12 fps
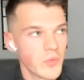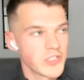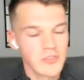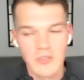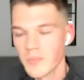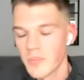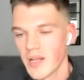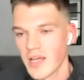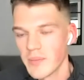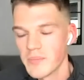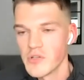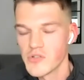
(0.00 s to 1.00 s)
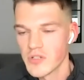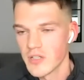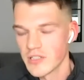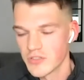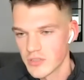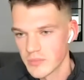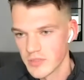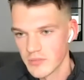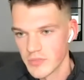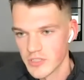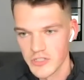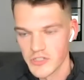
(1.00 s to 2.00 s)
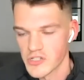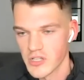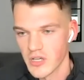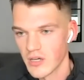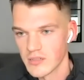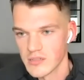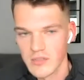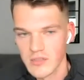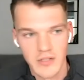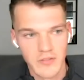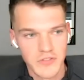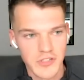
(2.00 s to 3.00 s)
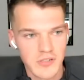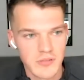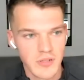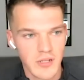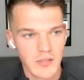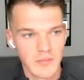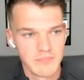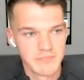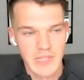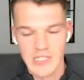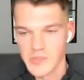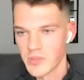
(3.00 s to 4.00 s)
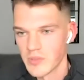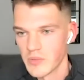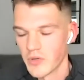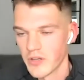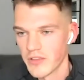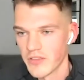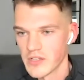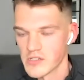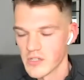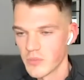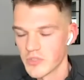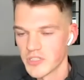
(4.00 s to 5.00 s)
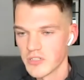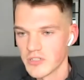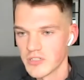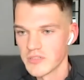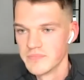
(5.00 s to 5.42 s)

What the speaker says: play a musical instrument, which I just can't, and that's probably one of the things that I wish I could do.